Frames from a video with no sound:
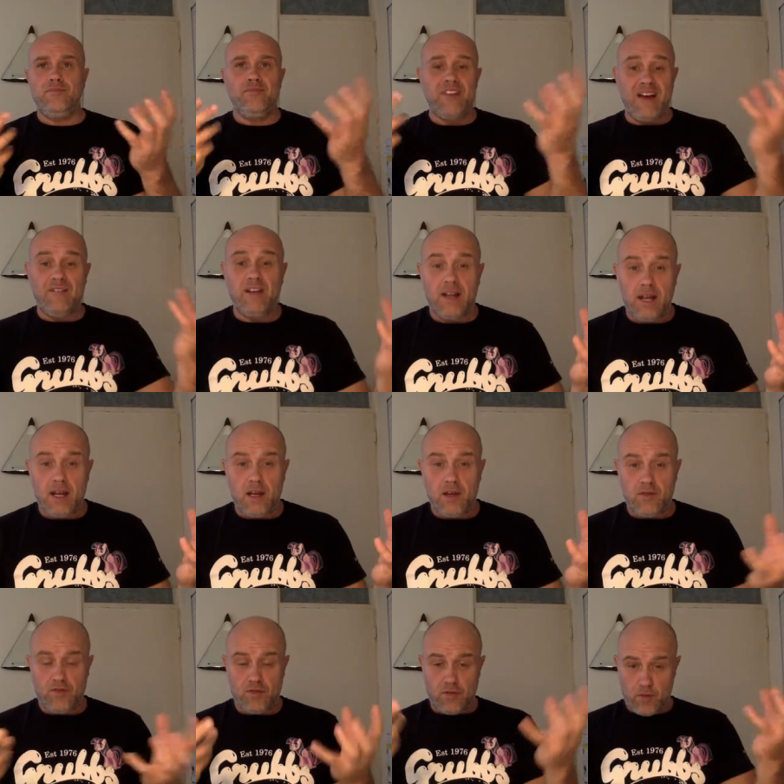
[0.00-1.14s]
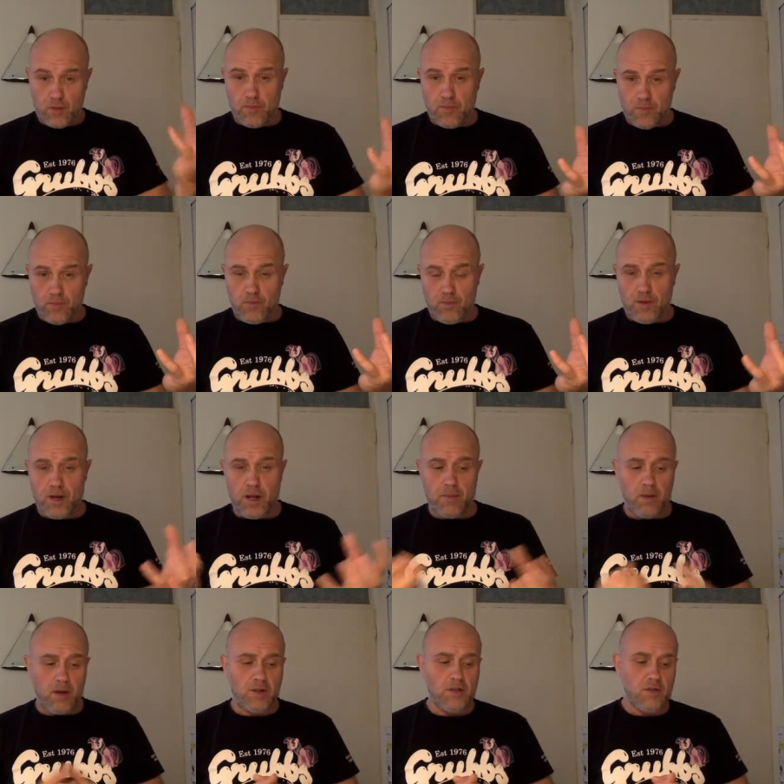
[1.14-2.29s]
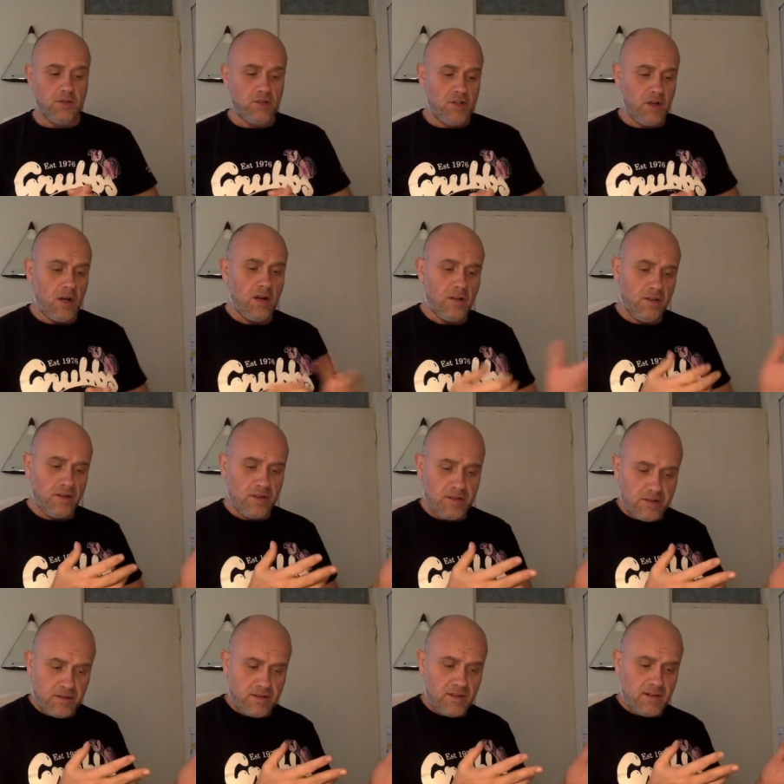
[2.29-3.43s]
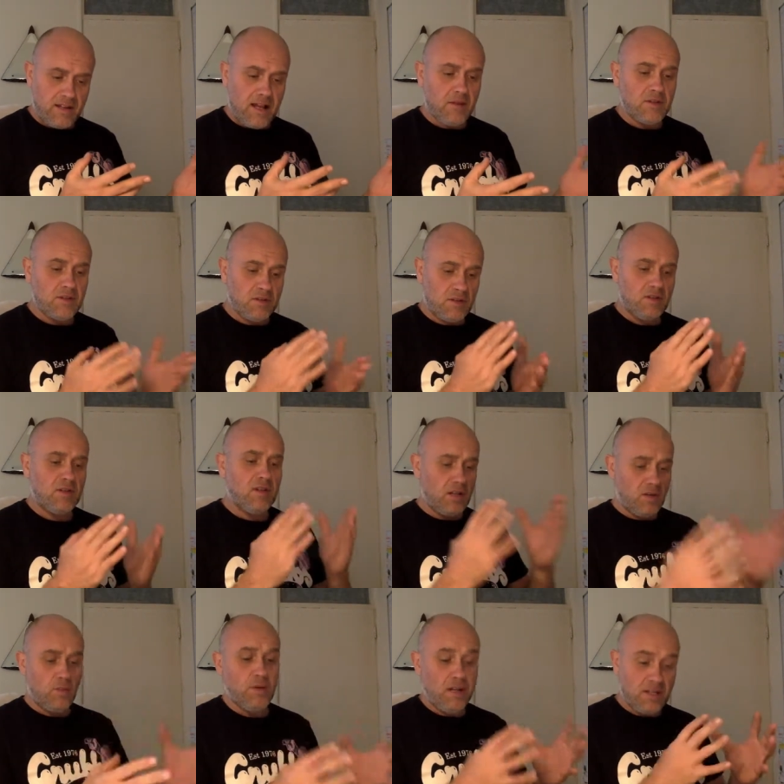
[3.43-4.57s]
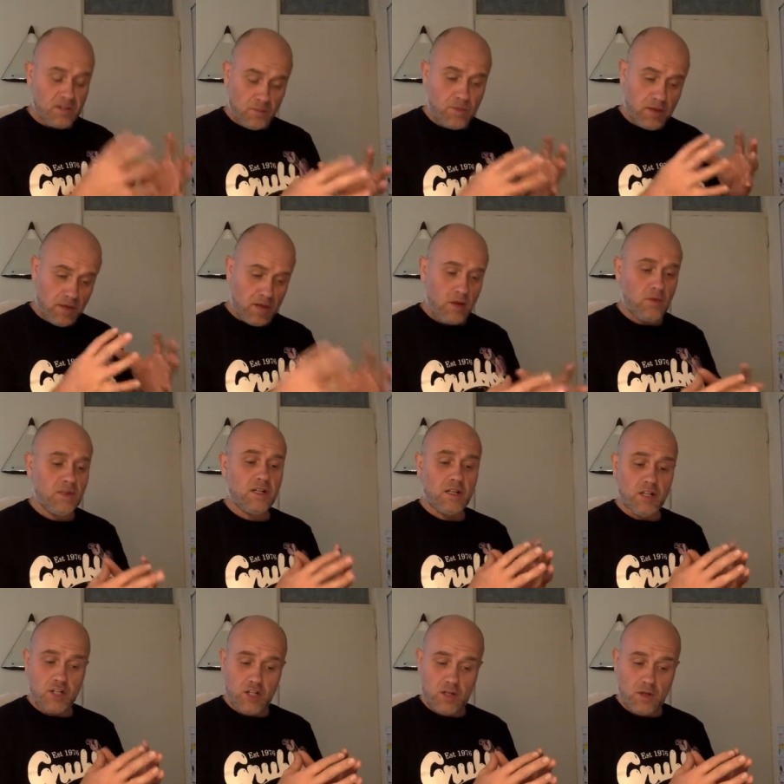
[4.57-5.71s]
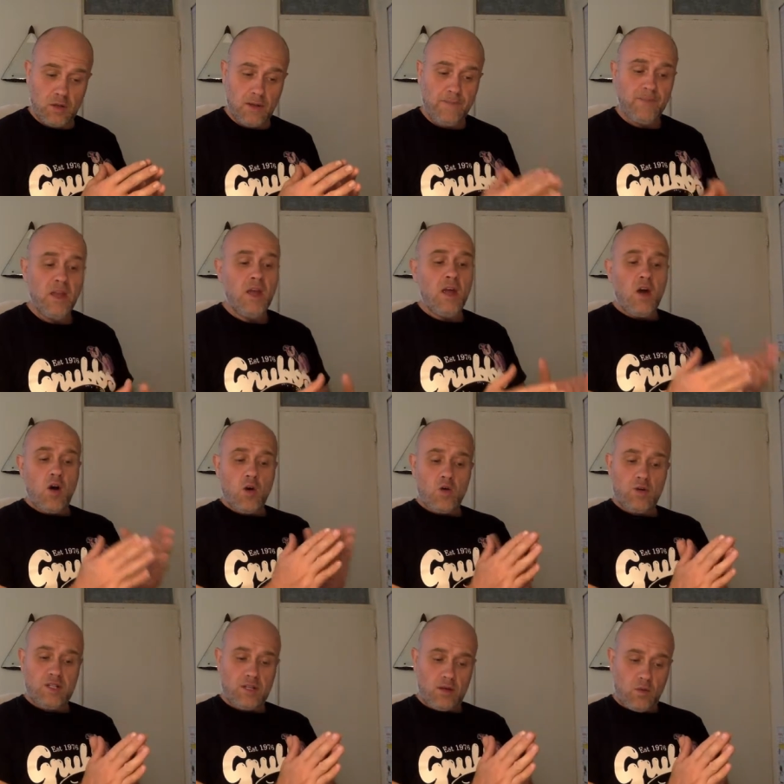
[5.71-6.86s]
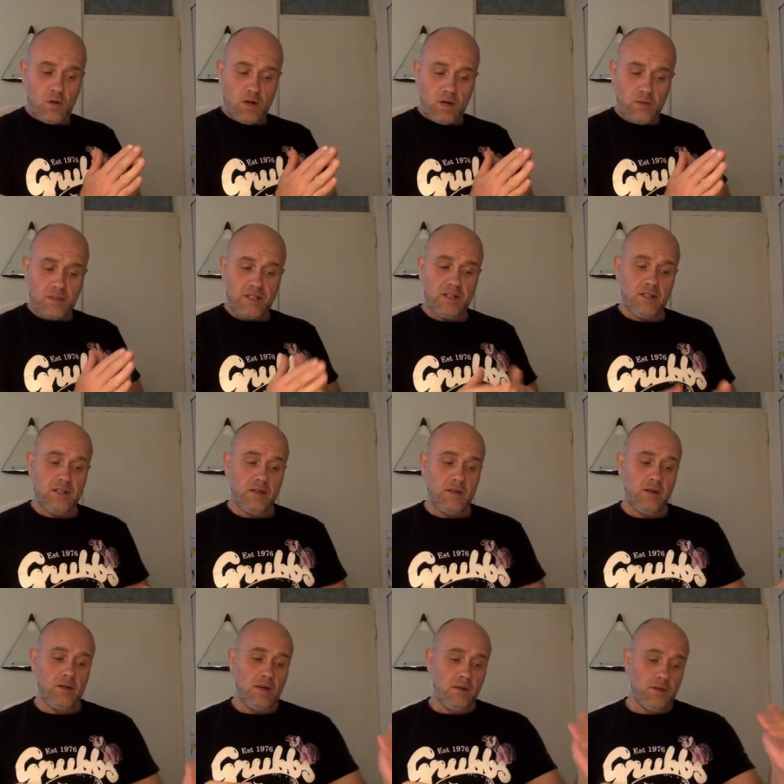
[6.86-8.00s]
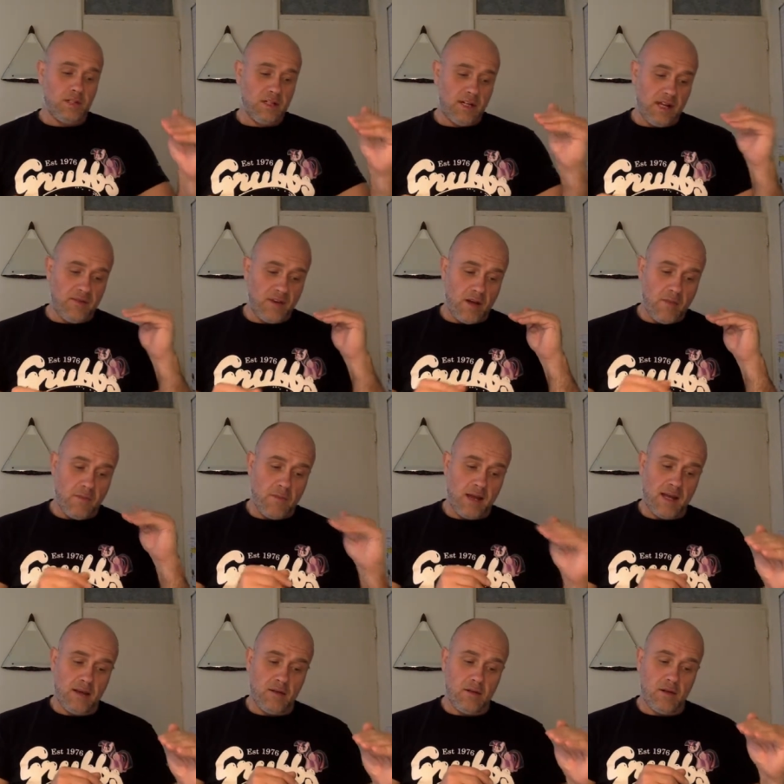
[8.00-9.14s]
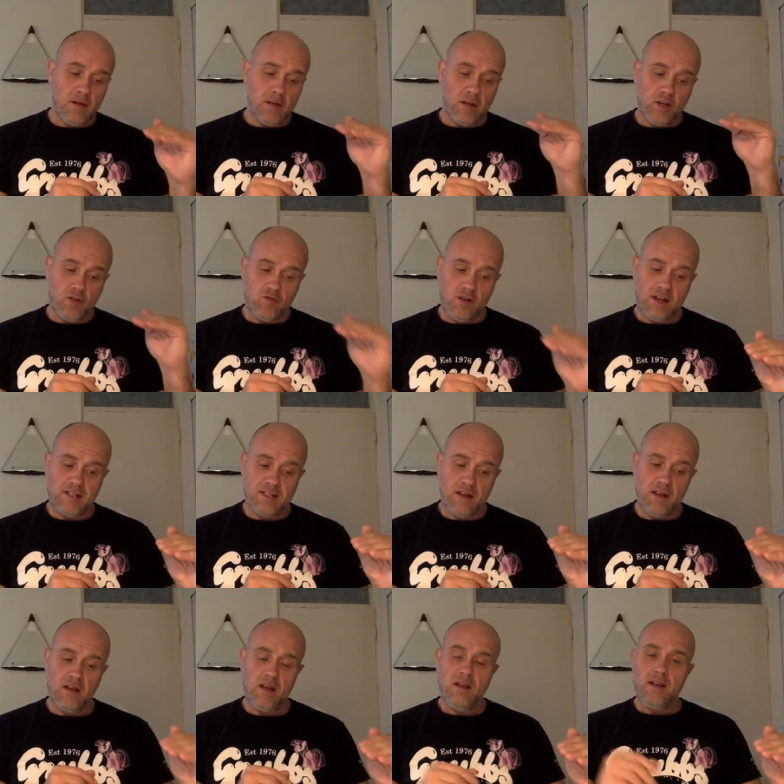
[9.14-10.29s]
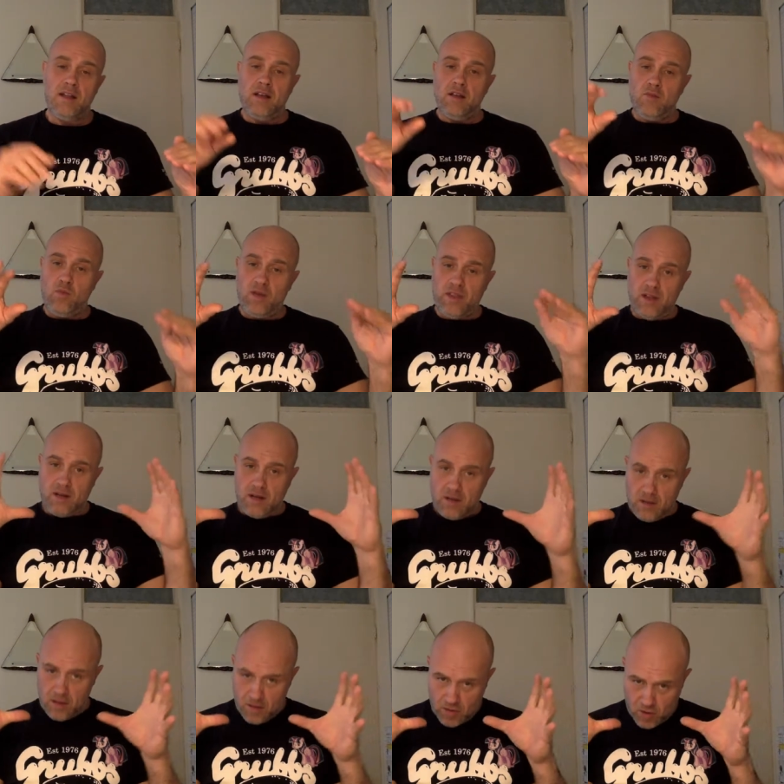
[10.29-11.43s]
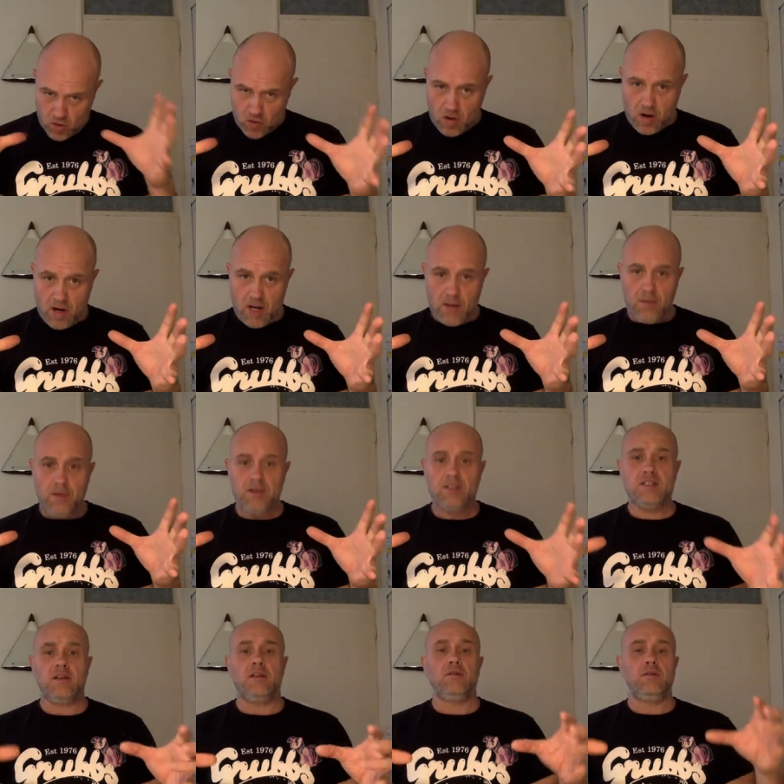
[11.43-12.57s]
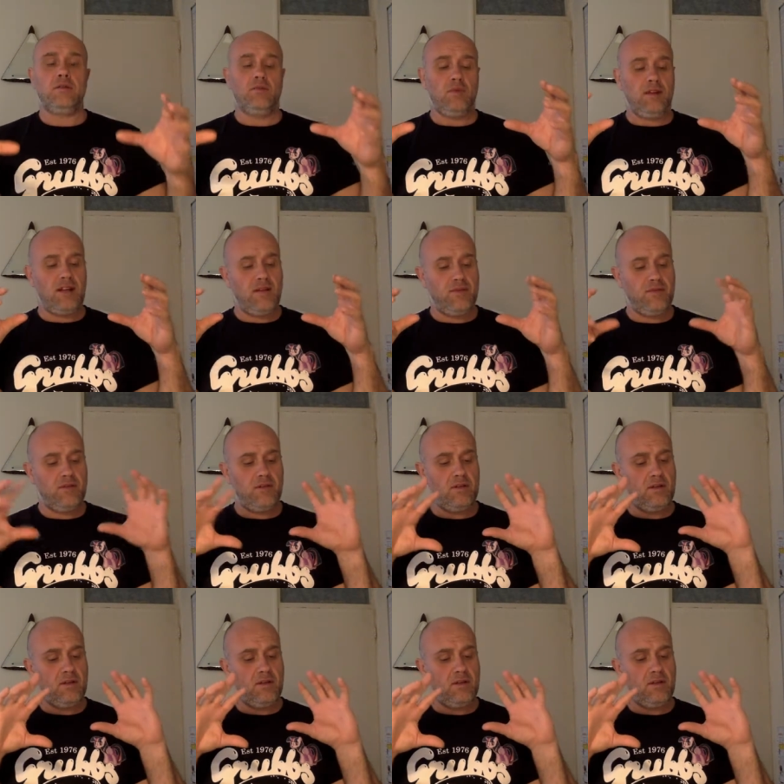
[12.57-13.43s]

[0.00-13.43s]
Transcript: navigate through bonobo culture, and that was going to be something I was going to do. Also, what I was going to do, I was going to have a male aggressor within the tribe. So we'd have